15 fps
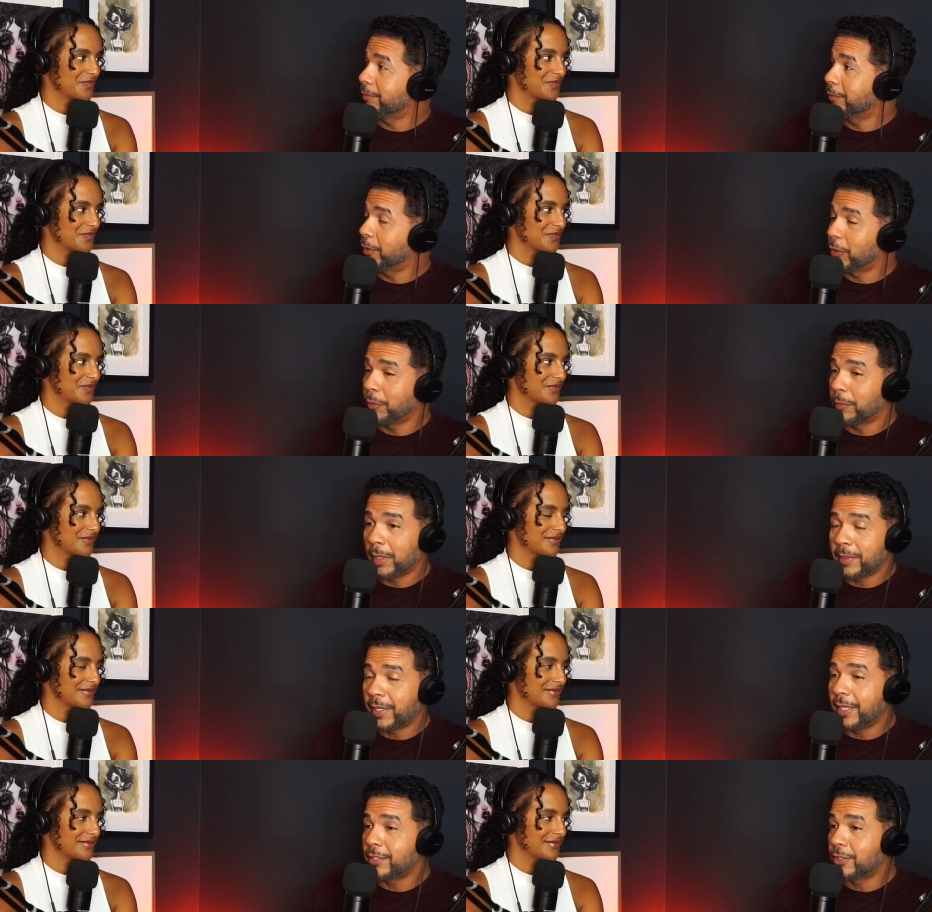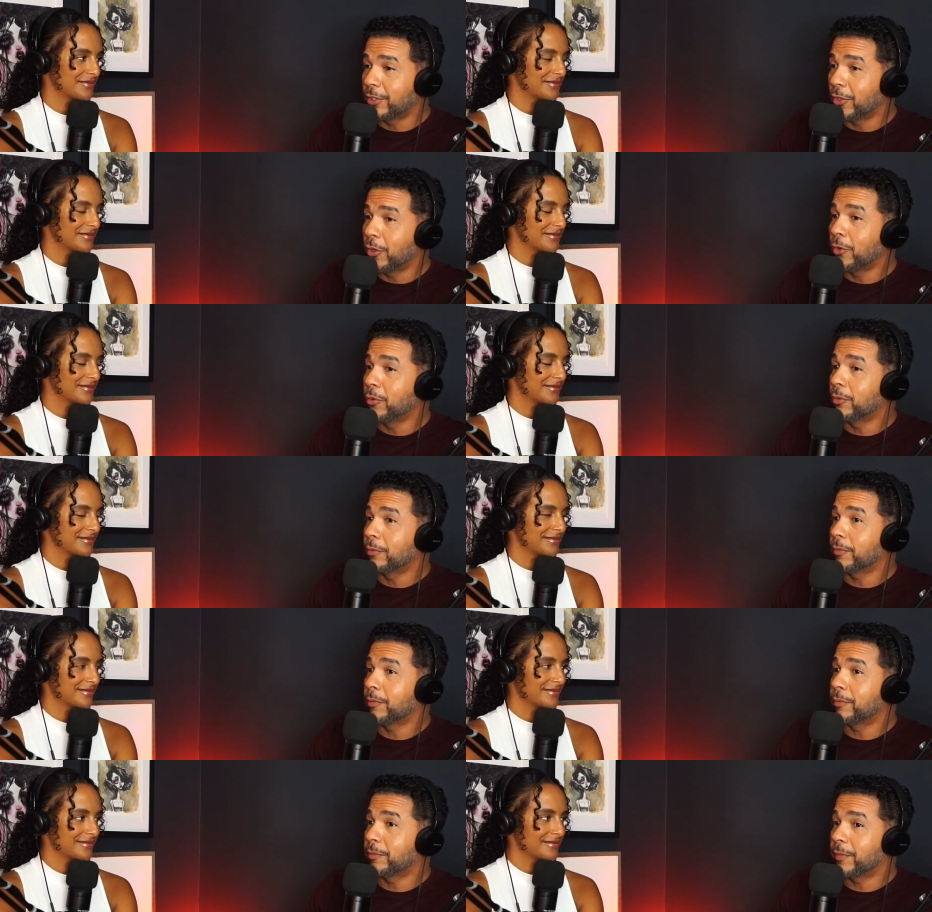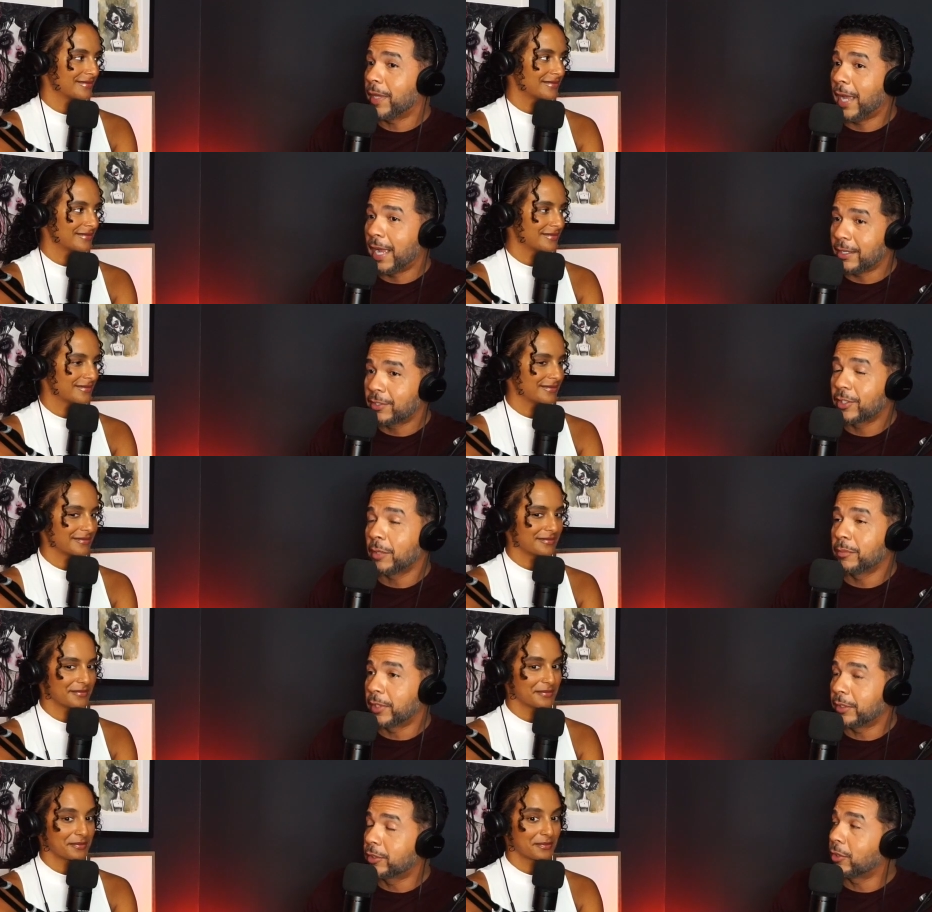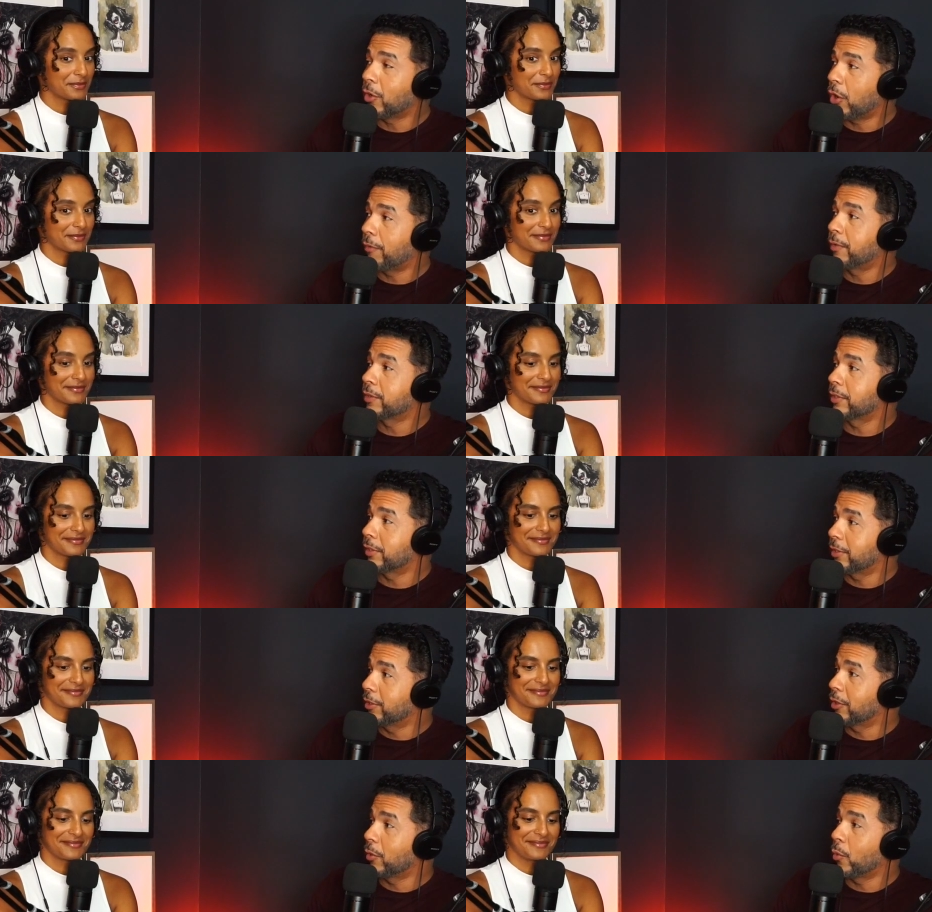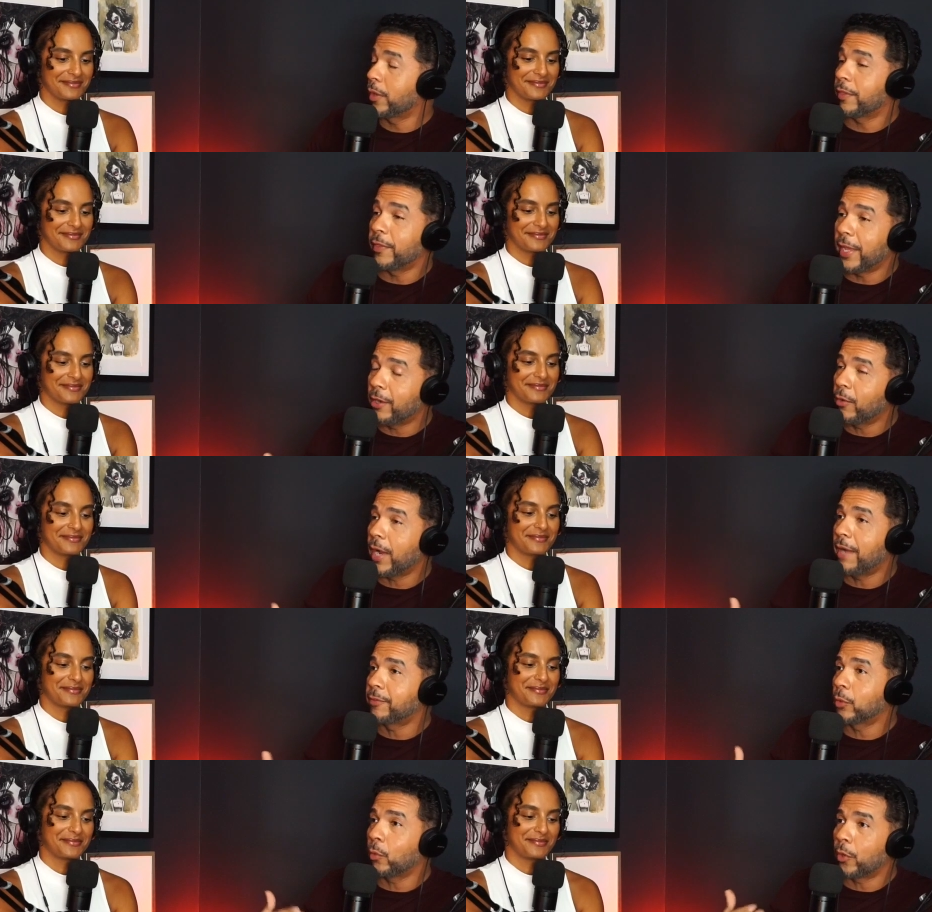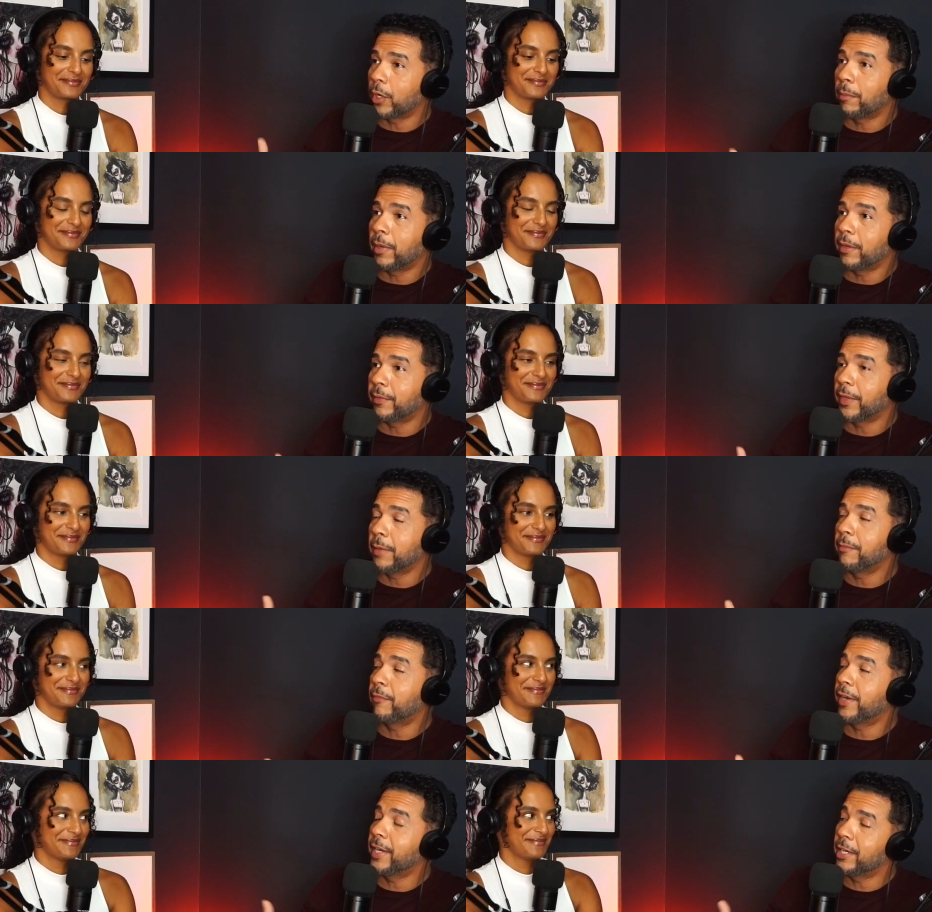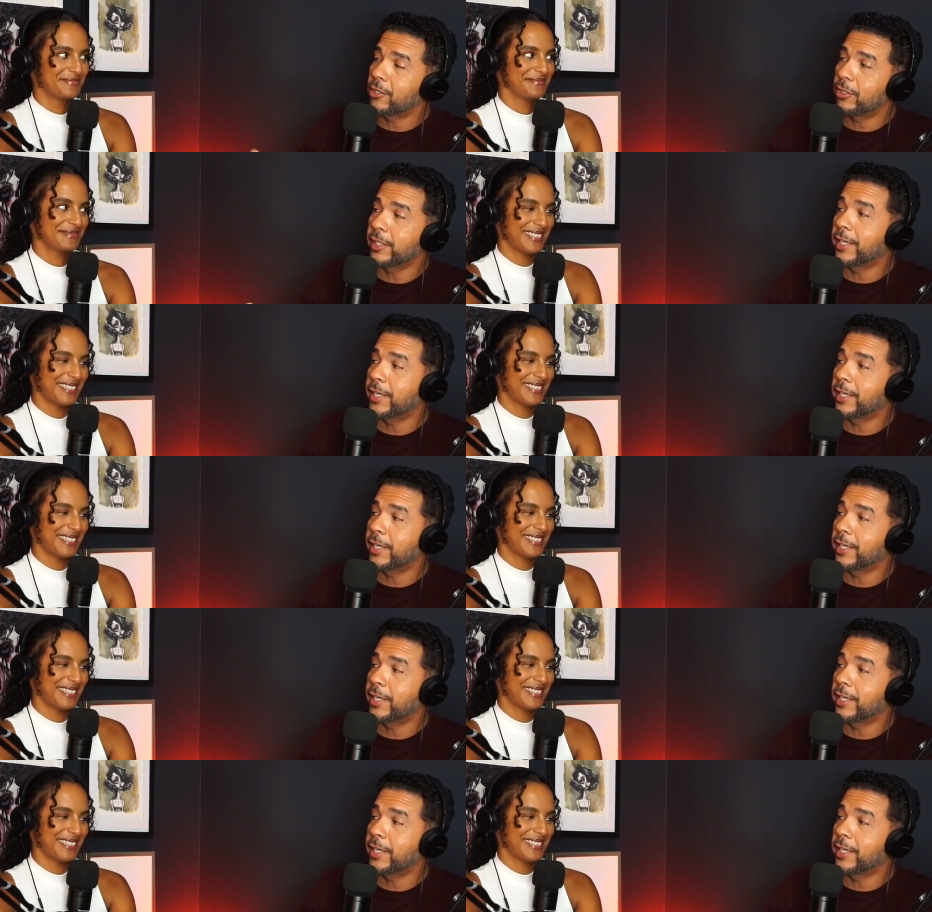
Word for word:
Speaker 1: you know maybe getting to know has something to offer to you know where they don't have to worry about them financially